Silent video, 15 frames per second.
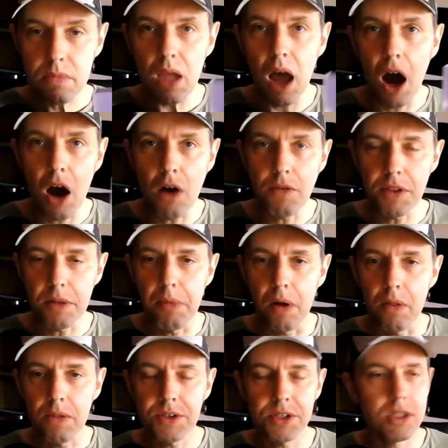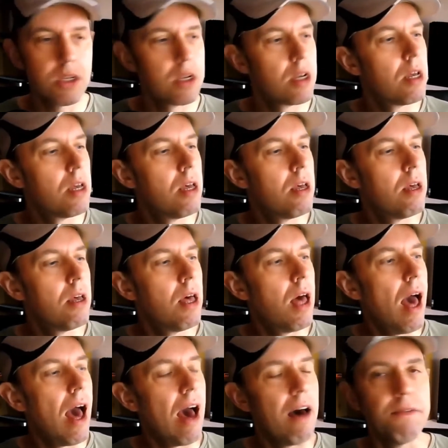over the months
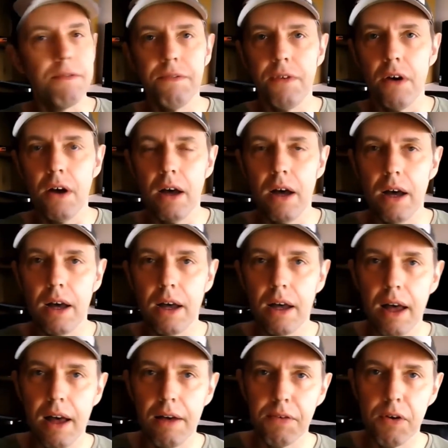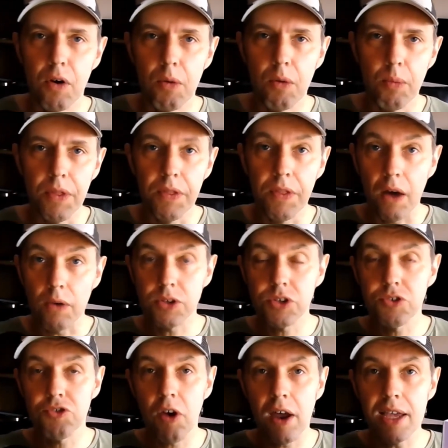have come with those
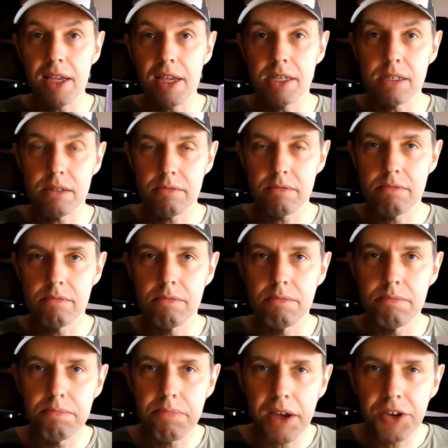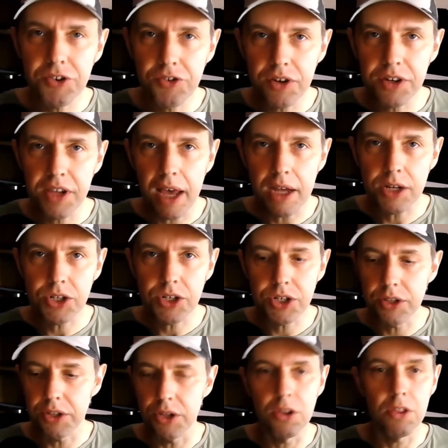trays better attached
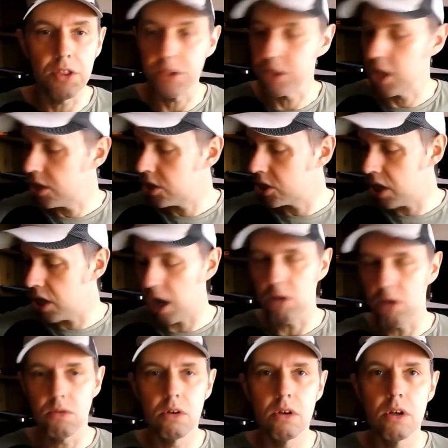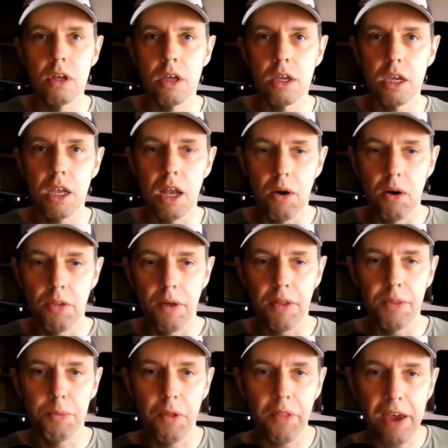than others. So,
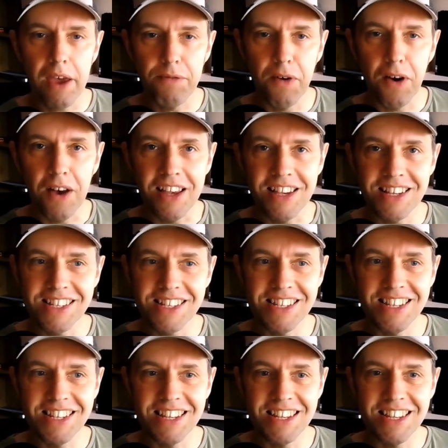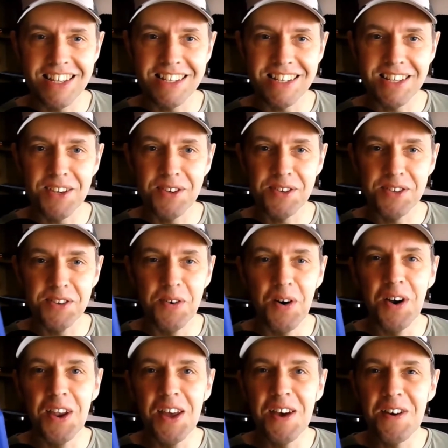what they advise is the use of
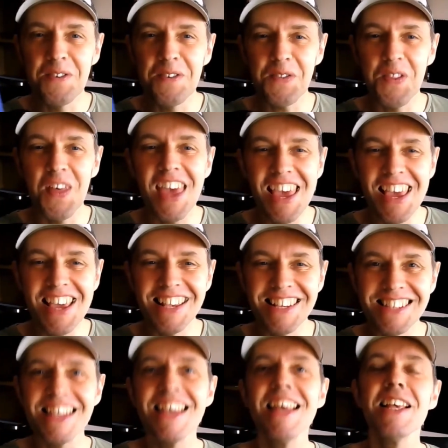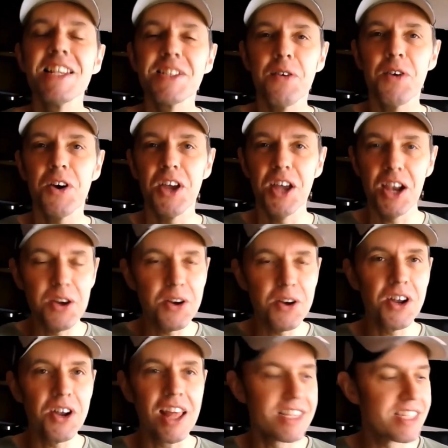one of these. So I've got a glue gun
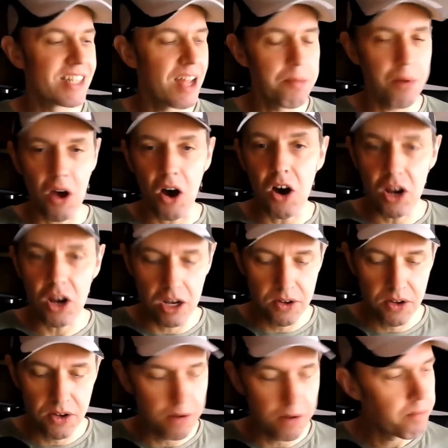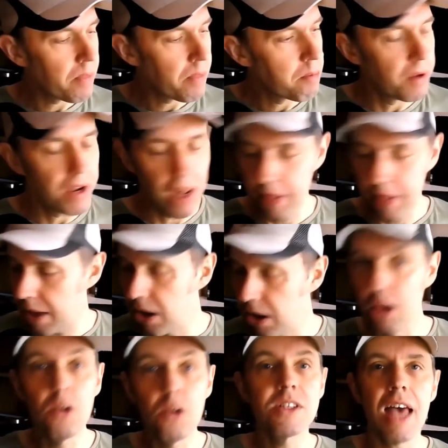and standby hot glue gun, but no, that
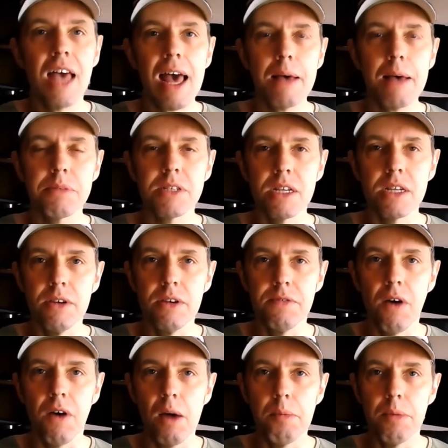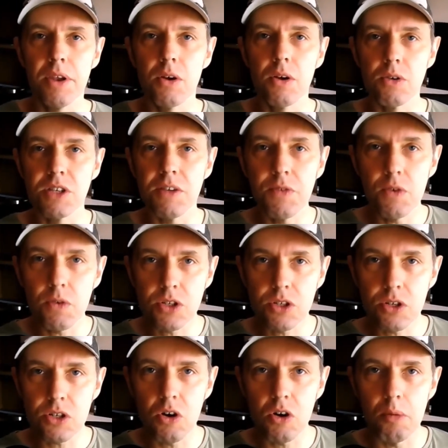looks absolutely fine. But of course, if yours does
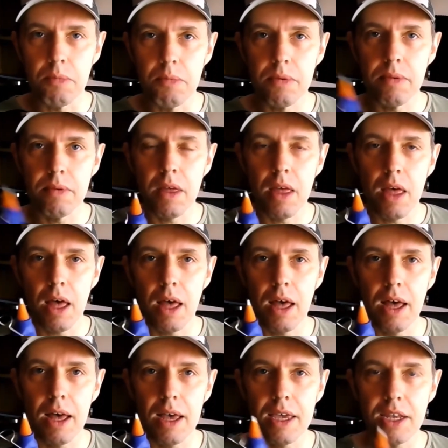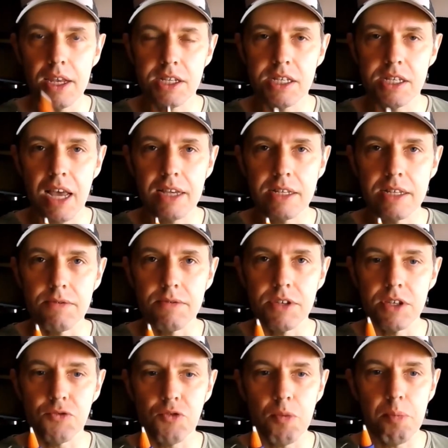come in a state of
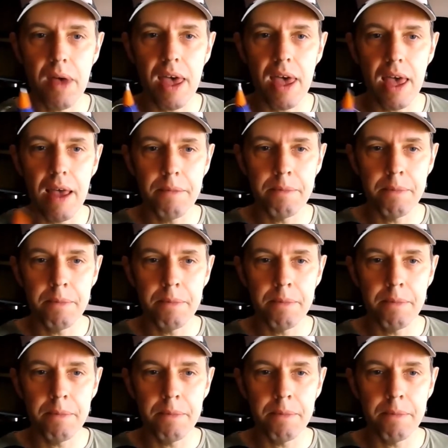disrepair,